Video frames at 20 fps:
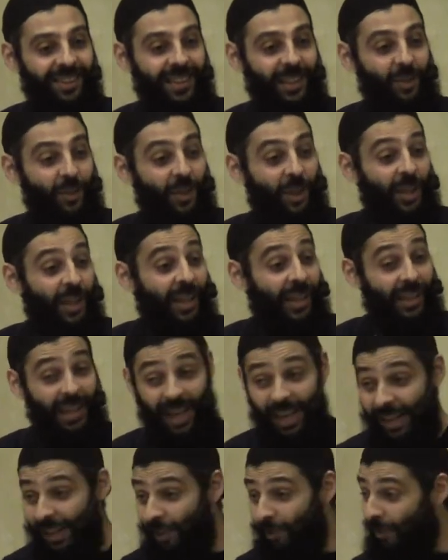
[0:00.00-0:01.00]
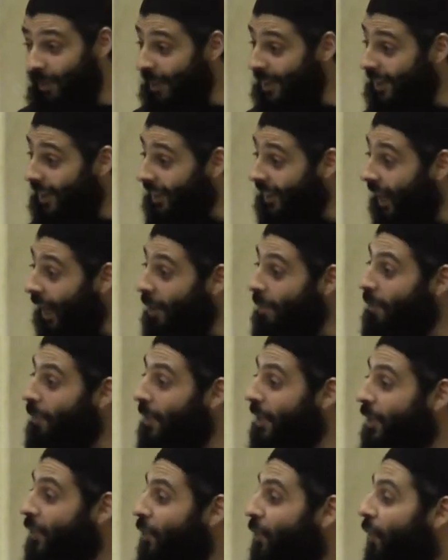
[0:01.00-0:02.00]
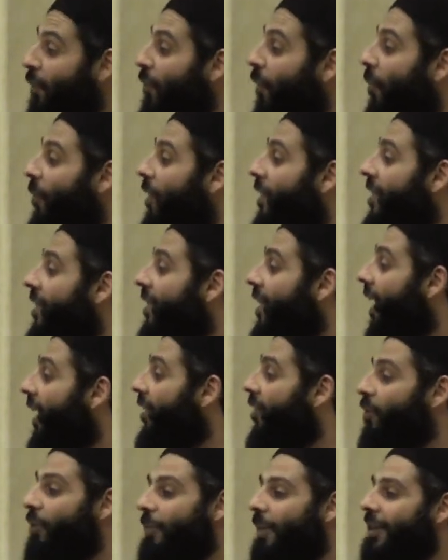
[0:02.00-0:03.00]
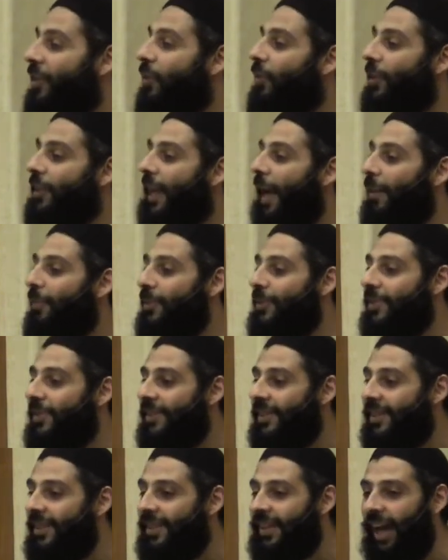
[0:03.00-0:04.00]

That can it be that I'm peaceful from inside no matter what happens?